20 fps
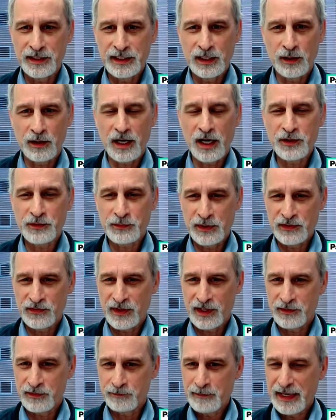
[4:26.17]
countries
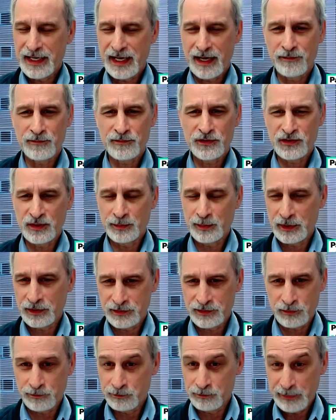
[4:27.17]
that
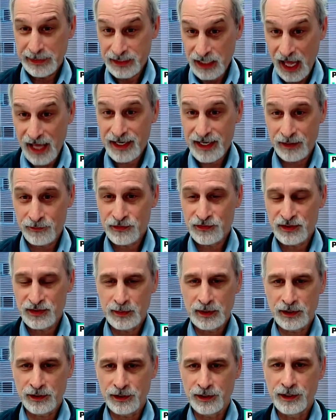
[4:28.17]
may not have
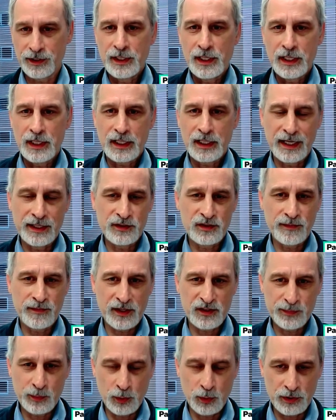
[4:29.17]
similar kinds of
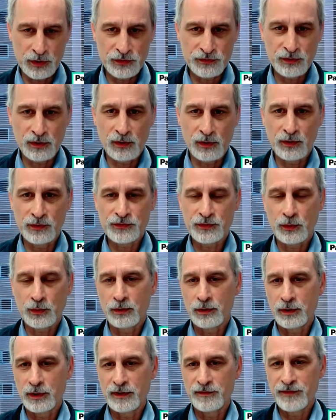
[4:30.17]
export controls
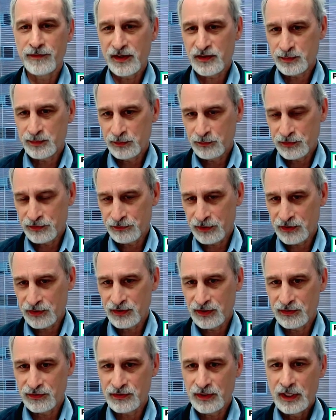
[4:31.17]
or investment
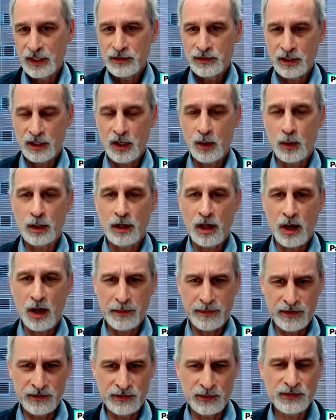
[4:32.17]
restrictions to go along
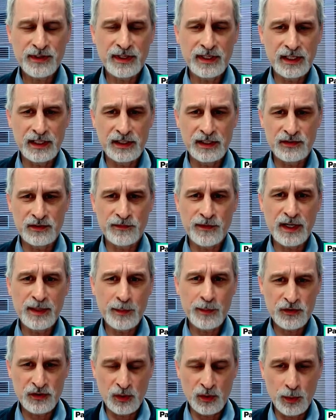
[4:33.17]
with this. So it's very
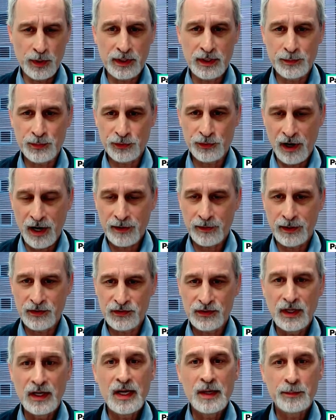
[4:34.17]
much a work in progress.
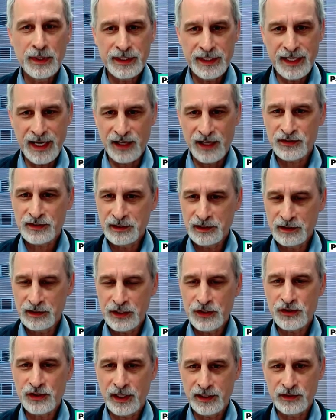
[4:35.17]
But yes, clearly
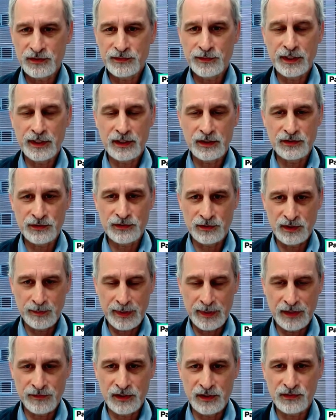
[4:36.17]
China is very concerned
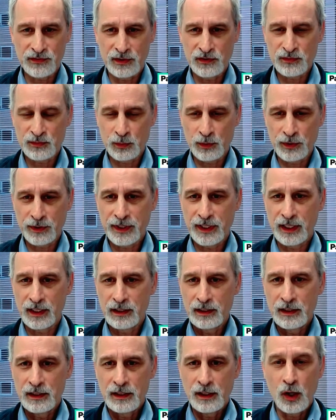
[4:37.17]
about this and is working
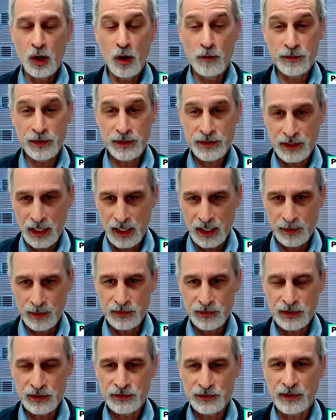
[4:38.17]
over time
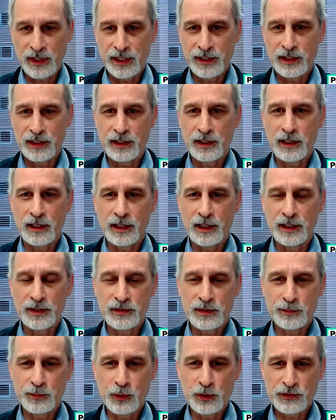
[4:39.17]
to try to
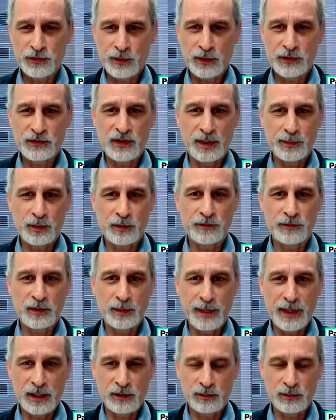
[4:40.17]
push, for example, for
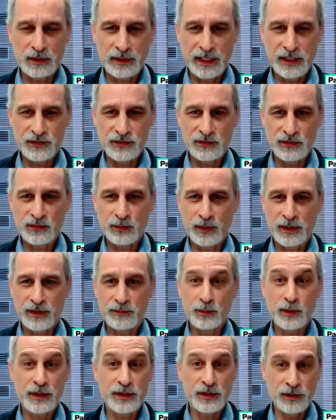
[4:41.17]
better relations with
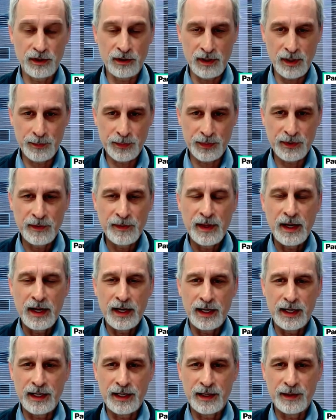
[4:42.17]
Europe.
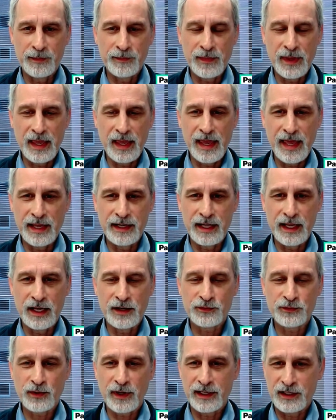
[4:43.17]
And
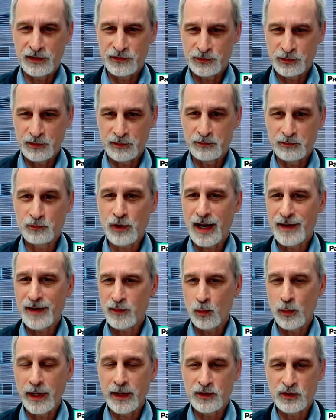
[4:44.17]
try to sort of drive a
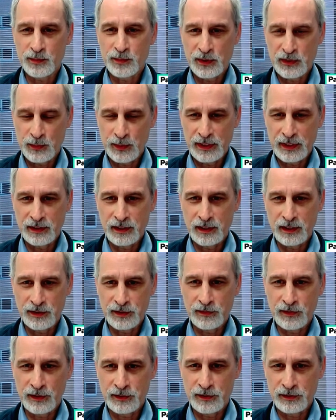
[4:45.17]
wedge between
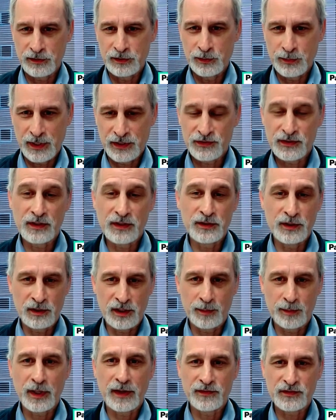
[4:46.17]
the U.S. and
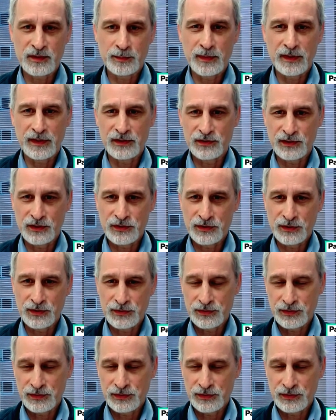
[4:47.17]
Europe on some of these issues.